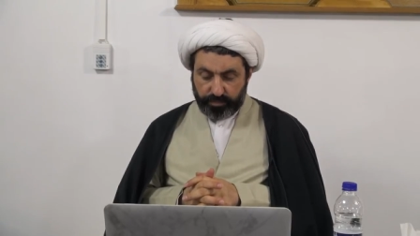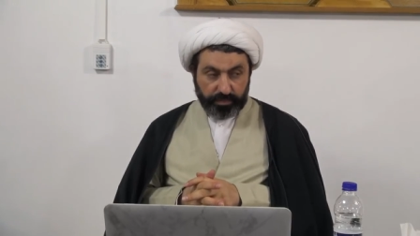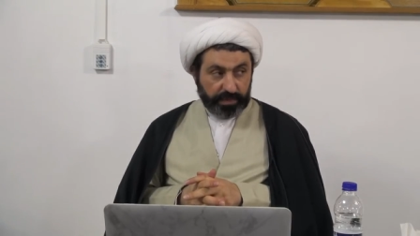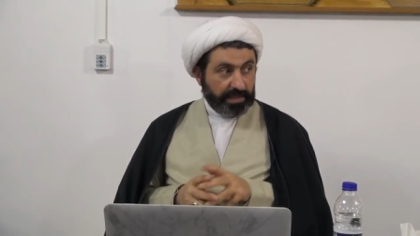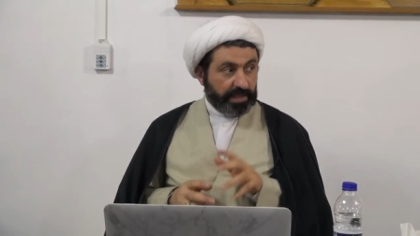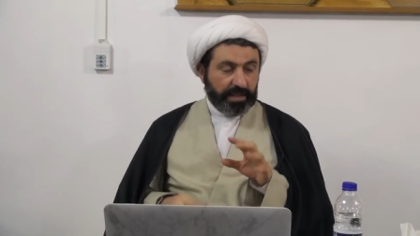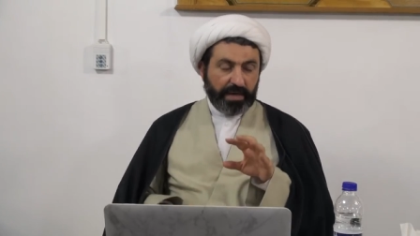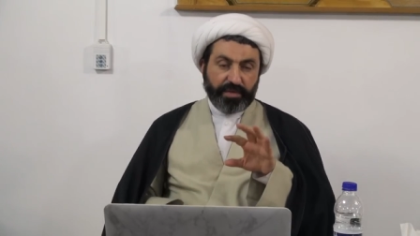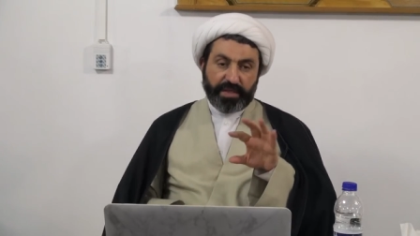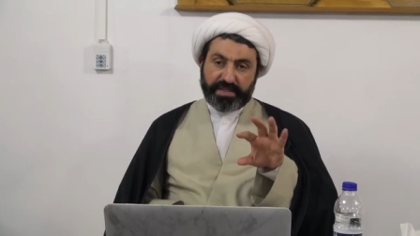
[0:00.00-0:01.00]
they said
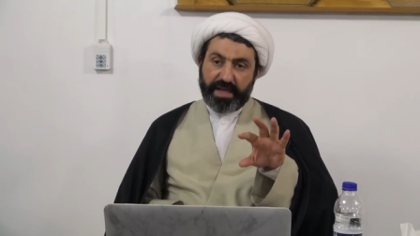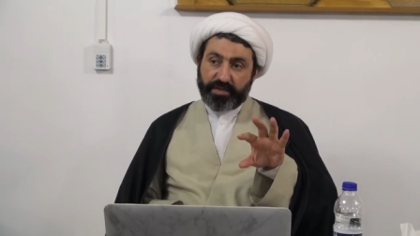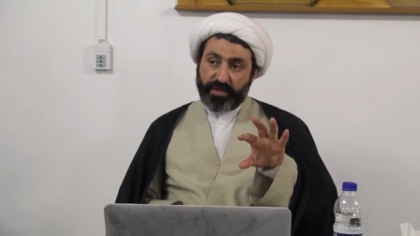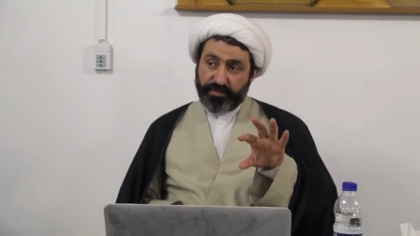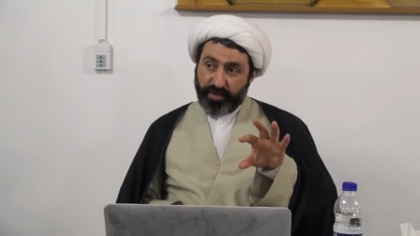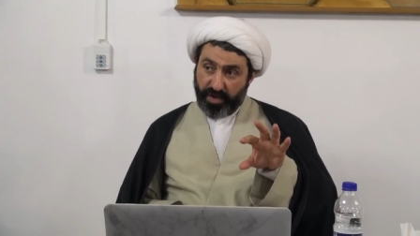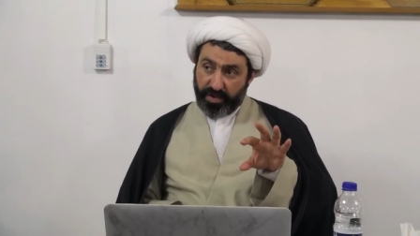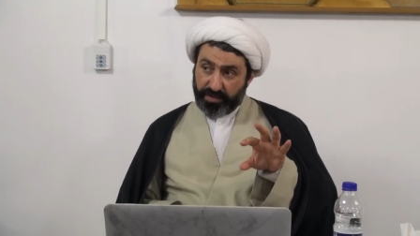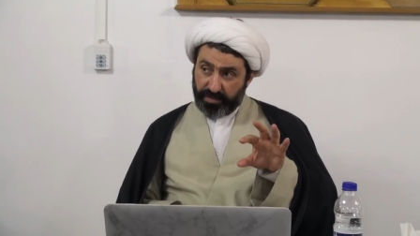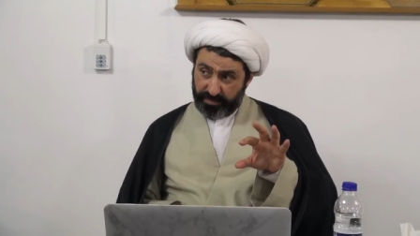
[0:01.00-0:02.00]
everything is an act of
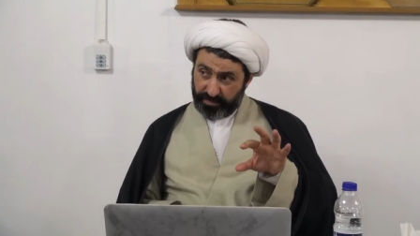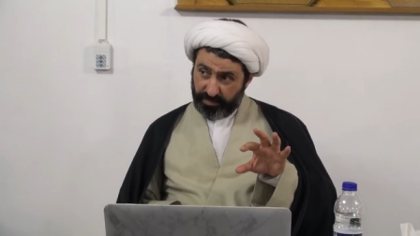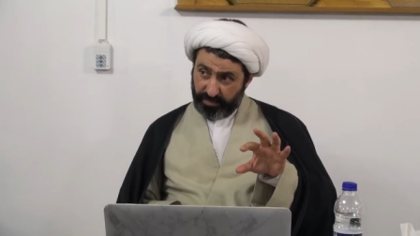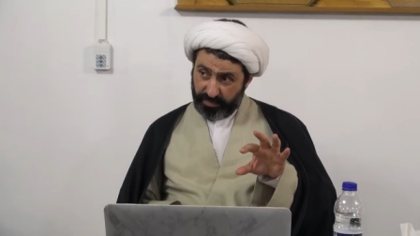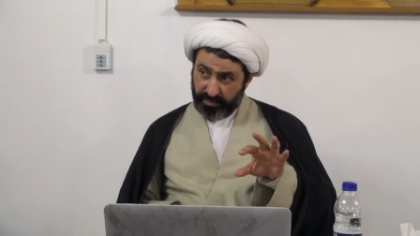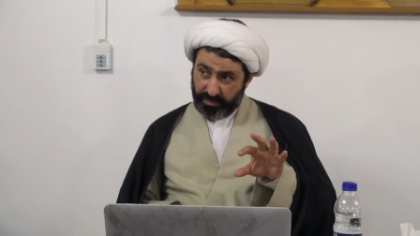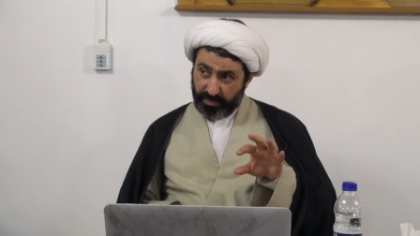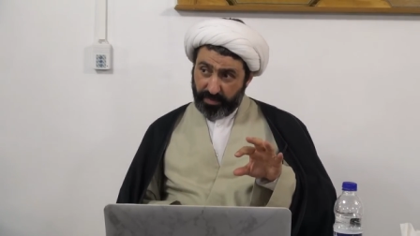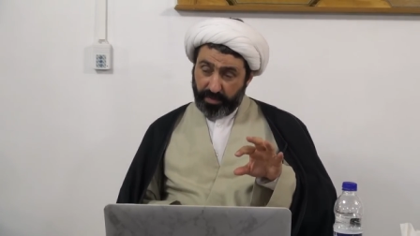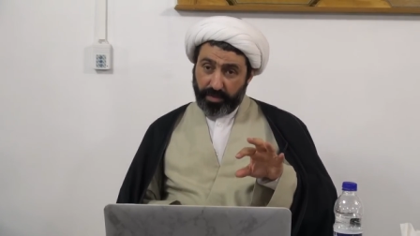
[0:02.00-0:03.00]
God,
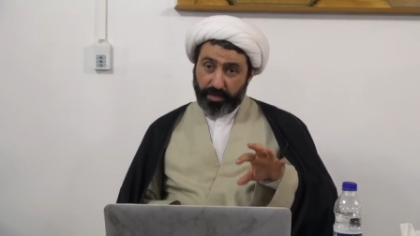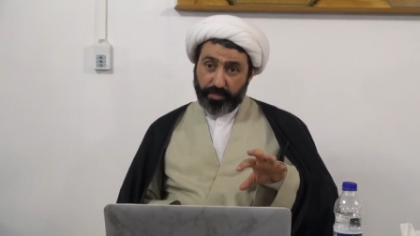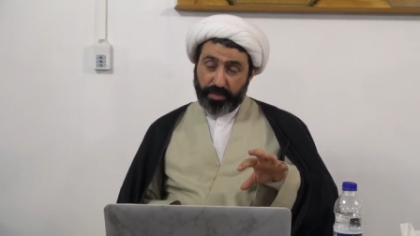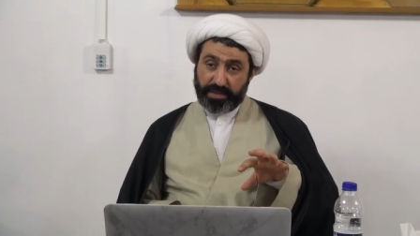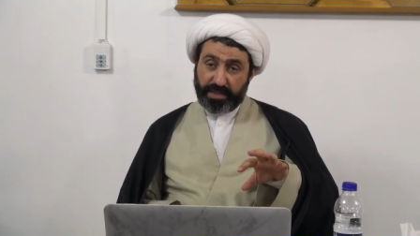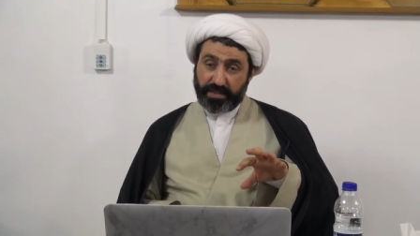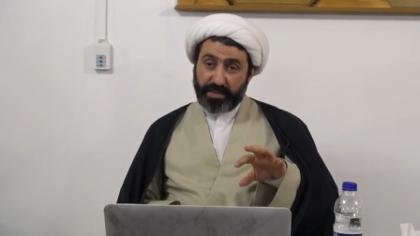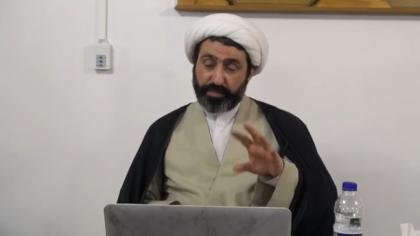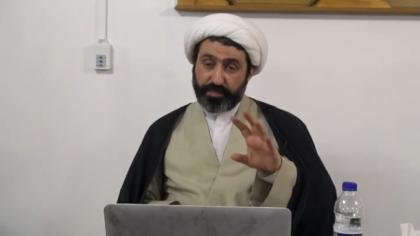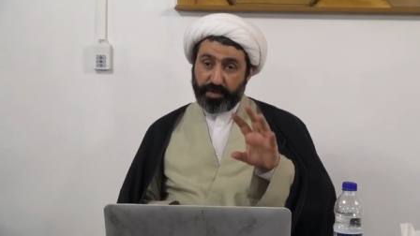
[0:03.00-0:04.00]
but then
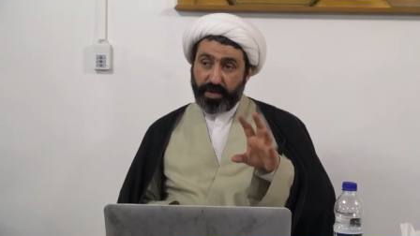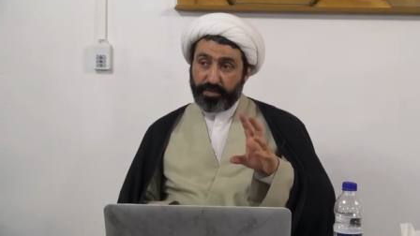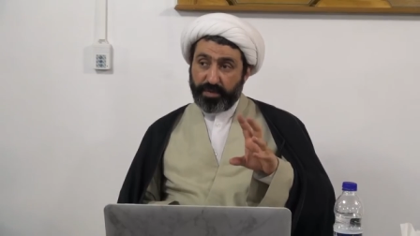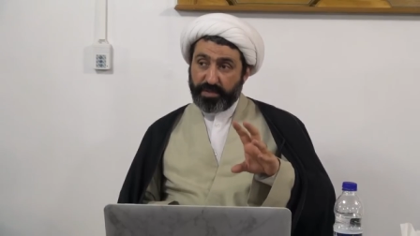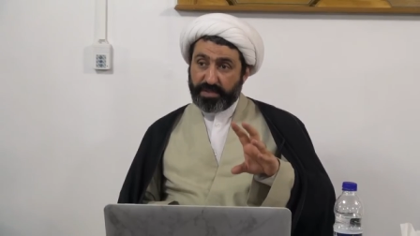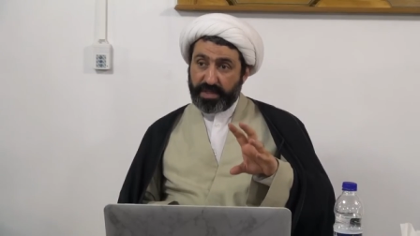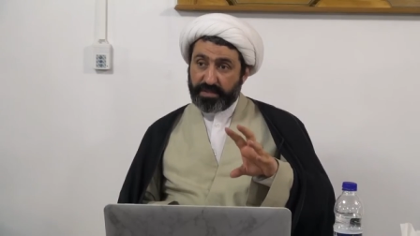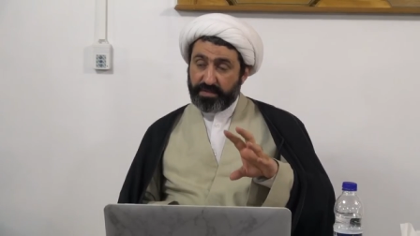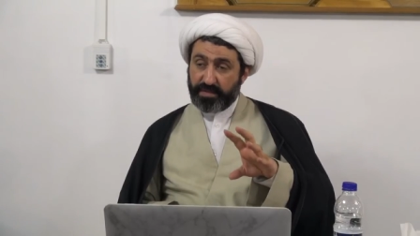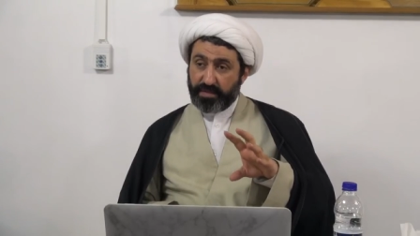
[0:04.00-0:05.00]
the problem is
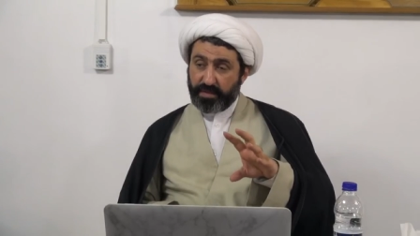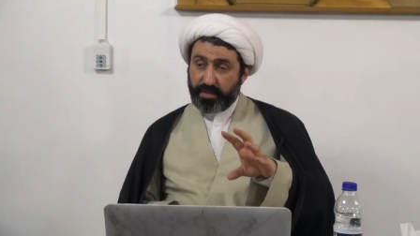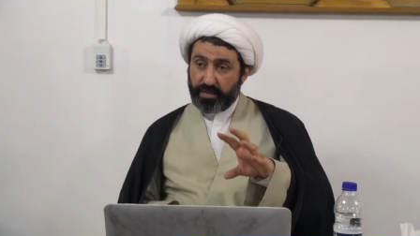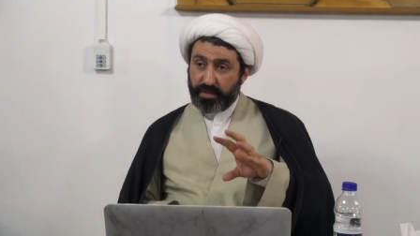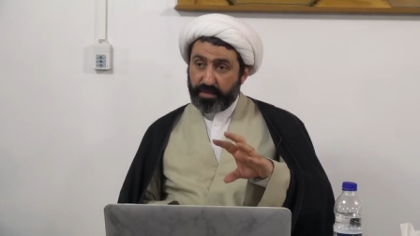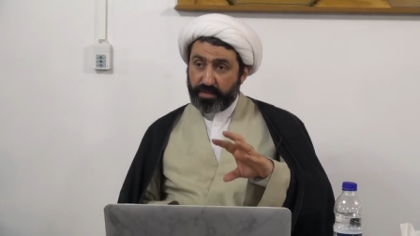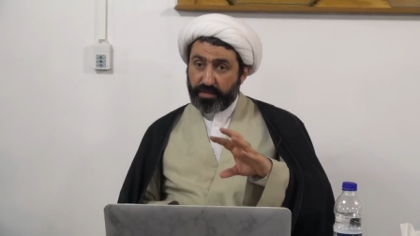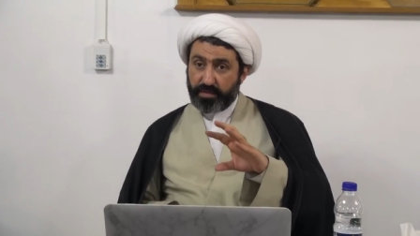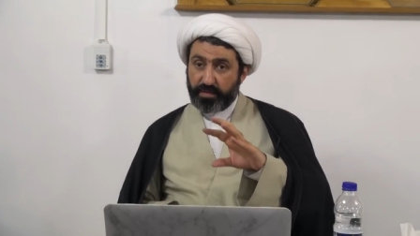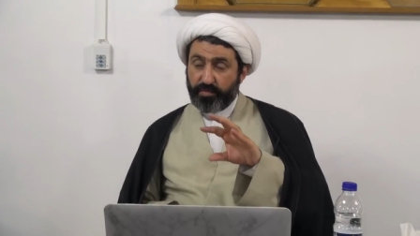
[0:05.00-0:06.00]
that uh,
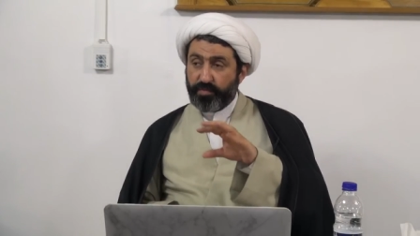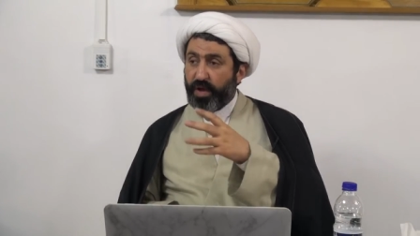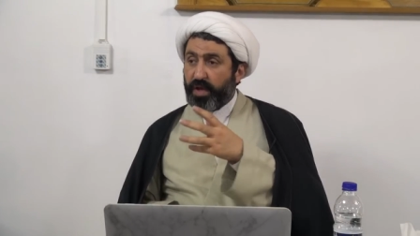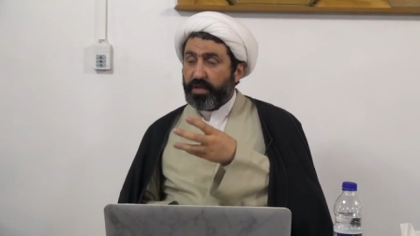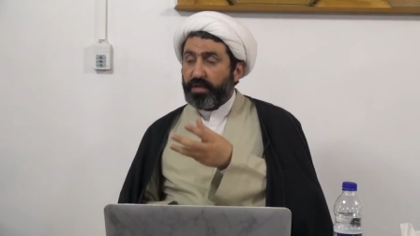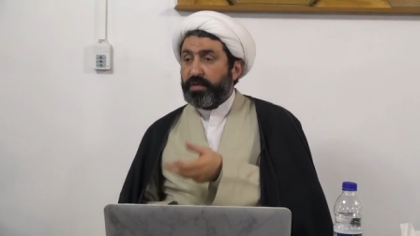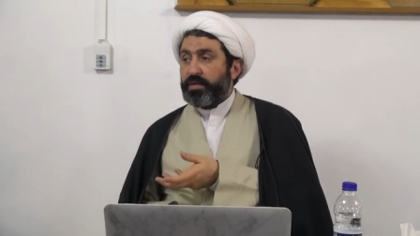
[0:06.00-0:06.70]
why